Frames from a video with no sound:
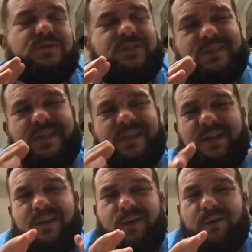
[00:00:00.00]
So it's going to
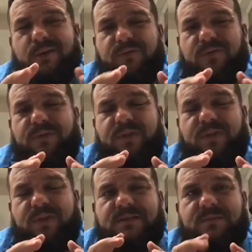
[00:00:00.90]
take longer for
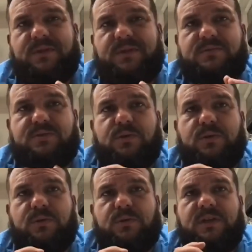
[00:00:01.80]
things to be
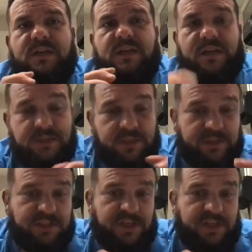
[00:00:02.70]
absorbed
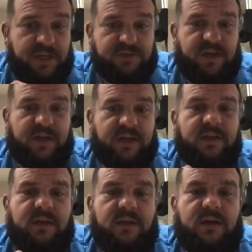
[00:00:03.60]
into the GI
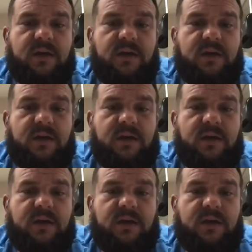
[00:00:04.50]
tract.